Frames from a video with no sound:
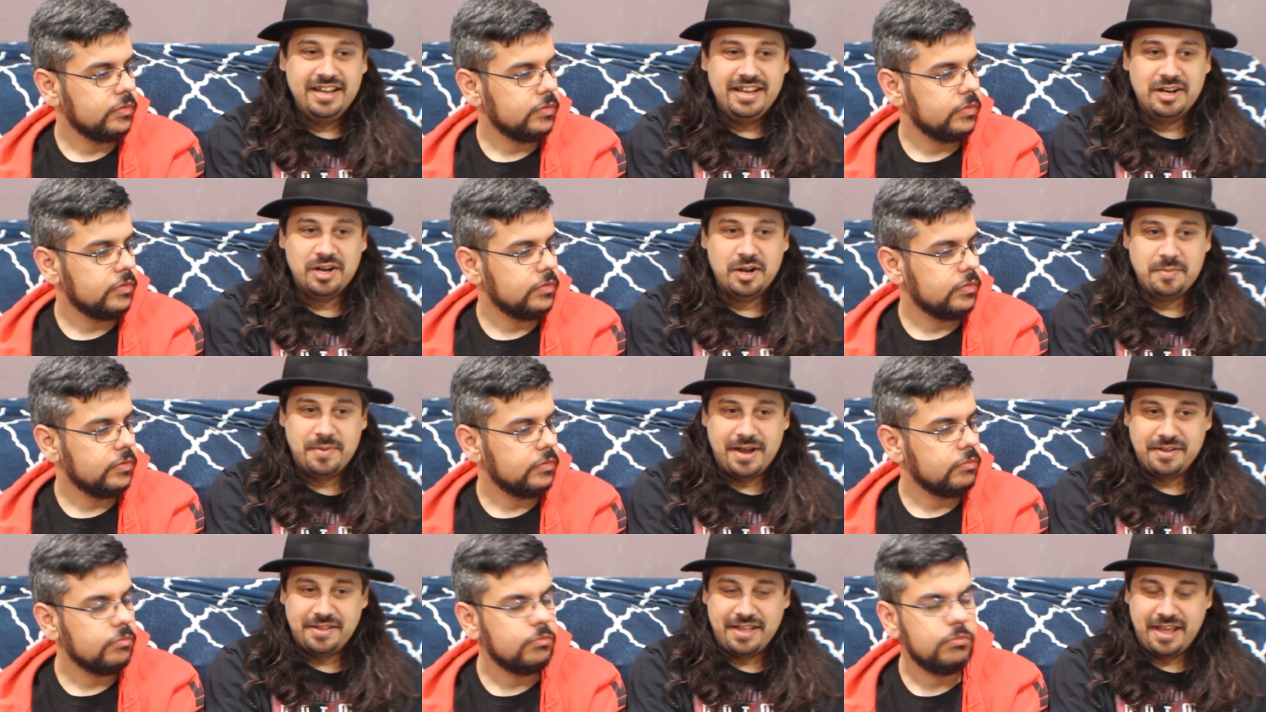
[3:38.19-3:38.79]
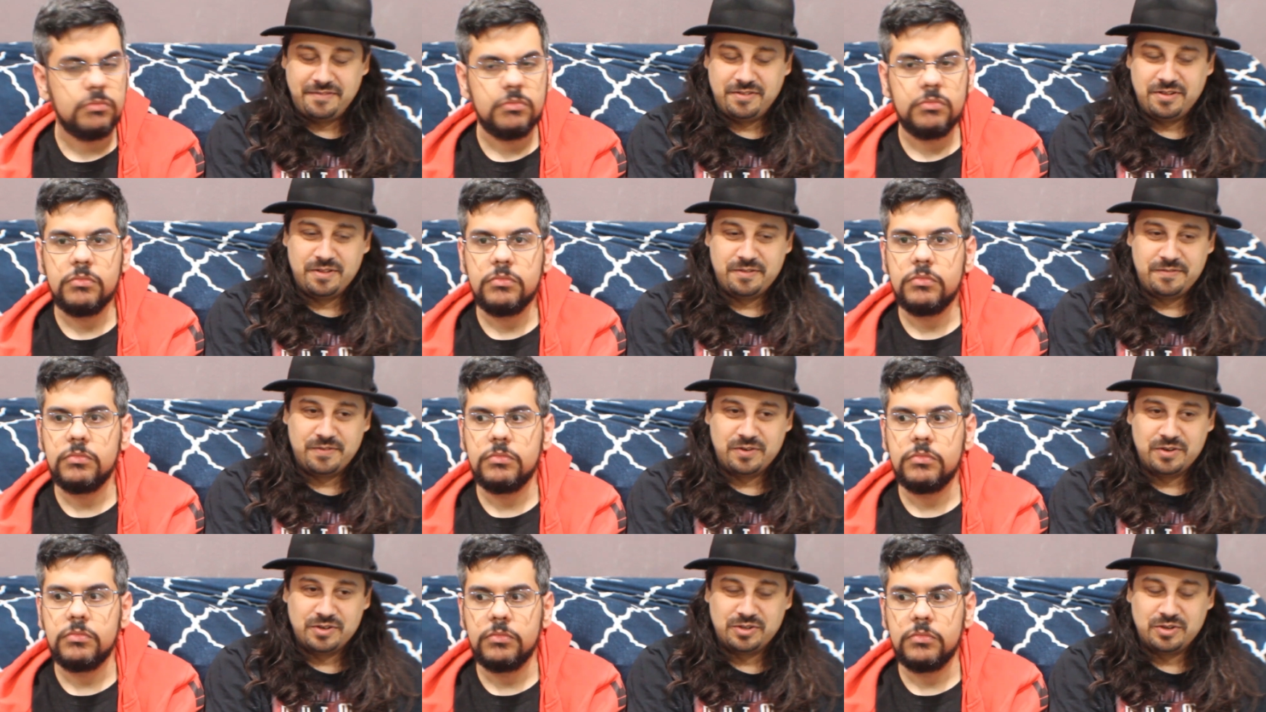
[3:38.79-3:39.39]
Speaker 1: you know, about after the
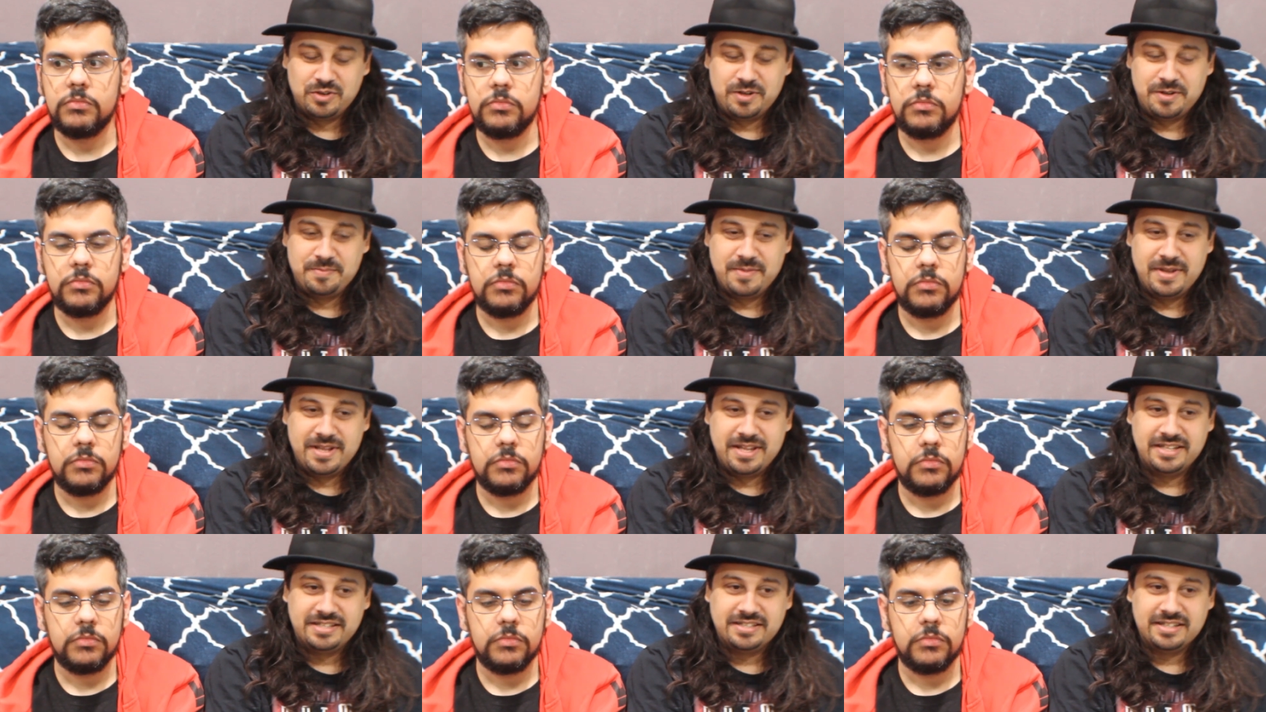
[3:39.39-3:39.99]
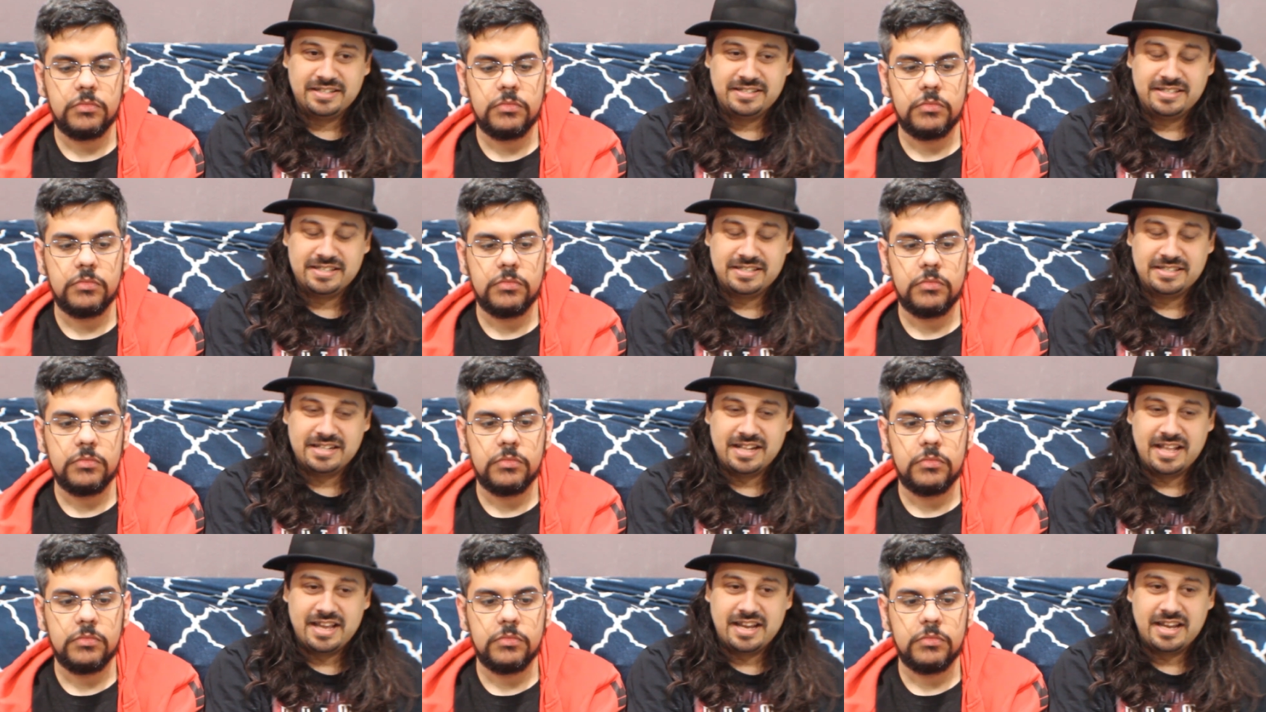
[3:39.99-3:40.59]
first thirty minutes, it's
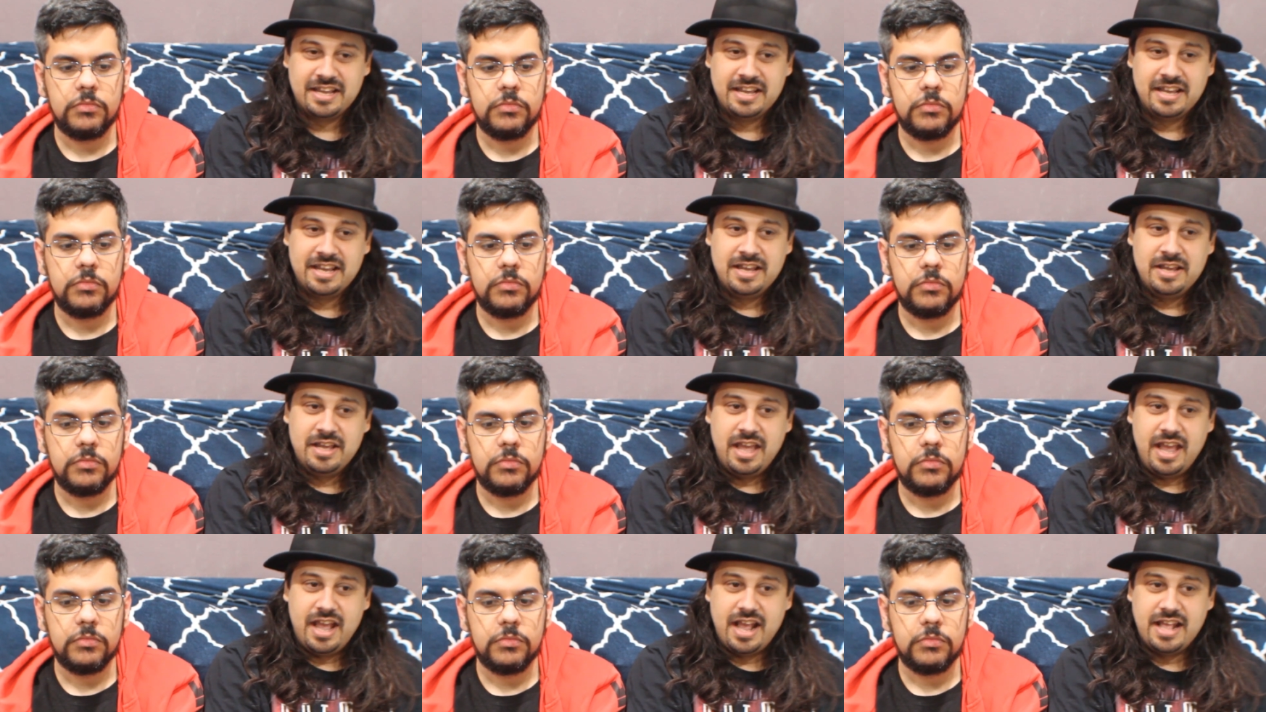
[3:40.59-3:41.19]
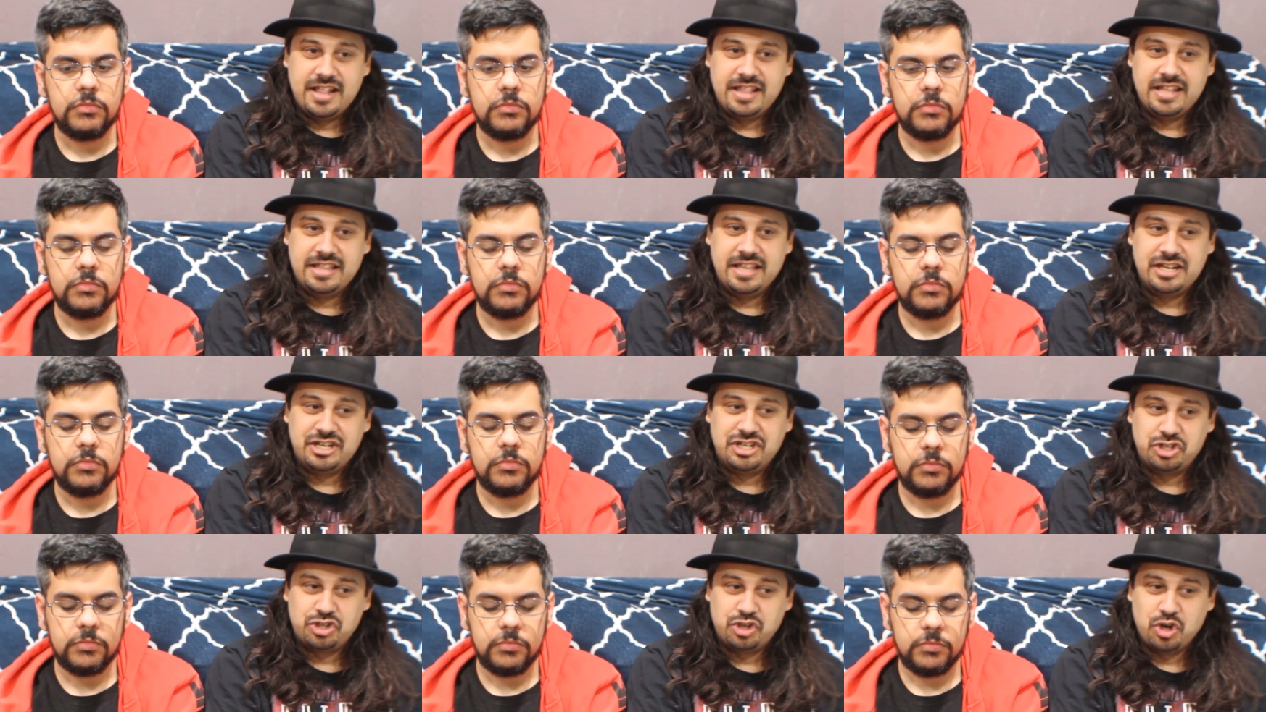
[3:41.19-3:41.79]
just like, and then
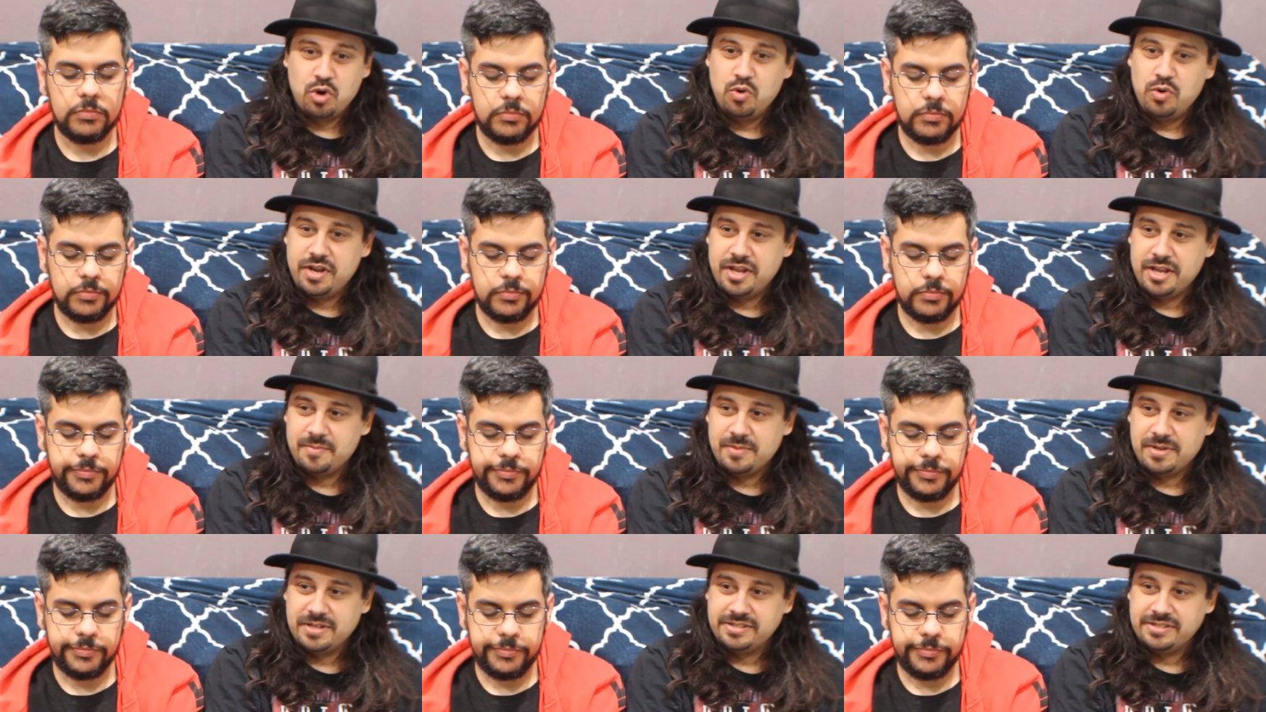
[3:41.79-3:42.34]
they show him.